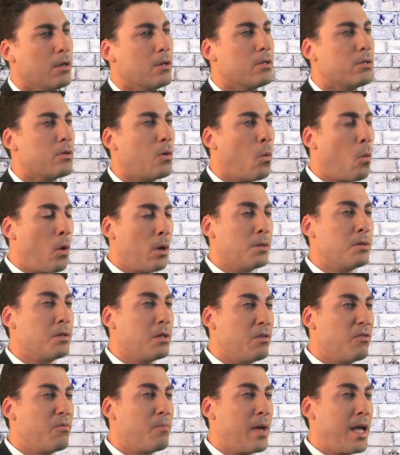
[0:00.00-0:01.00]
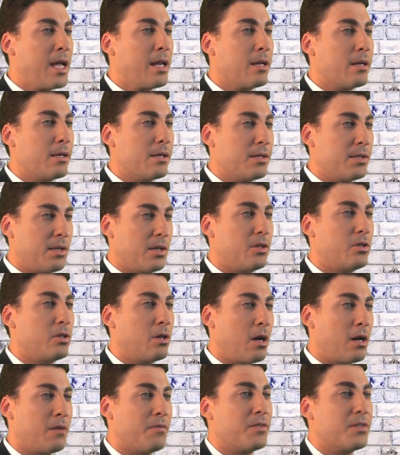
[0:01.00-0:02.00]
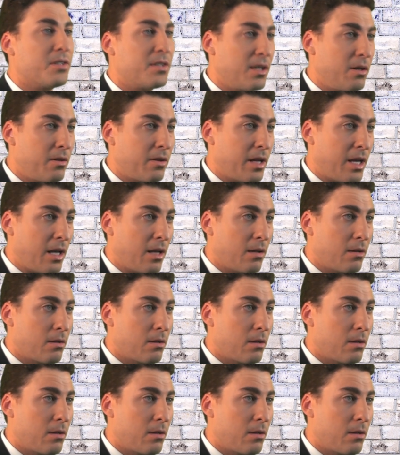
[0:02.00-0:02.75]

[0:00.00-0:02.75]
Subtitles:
So once you've made a decision on a facility,